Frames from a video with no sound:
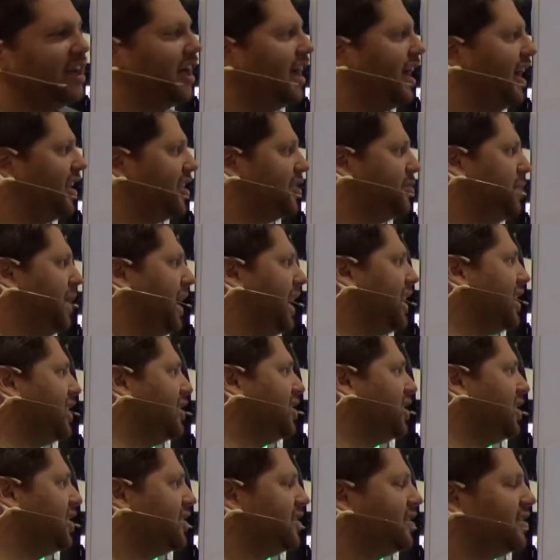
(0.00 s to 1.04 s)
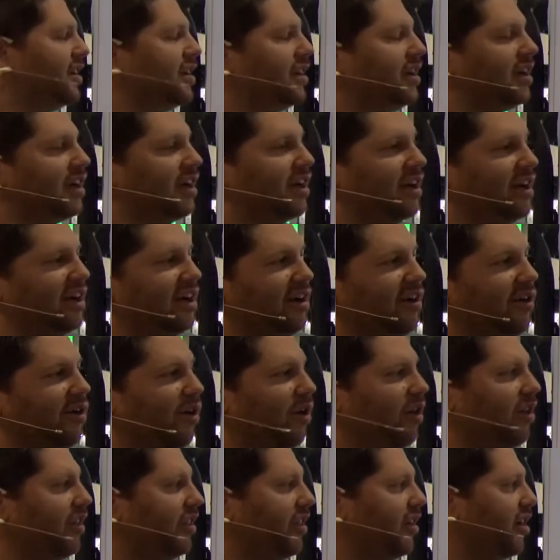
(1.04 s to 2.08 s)
as packages,
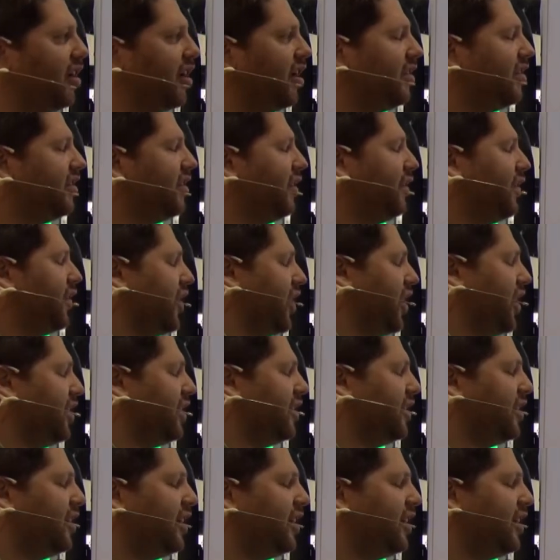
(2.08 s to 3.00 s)
all the different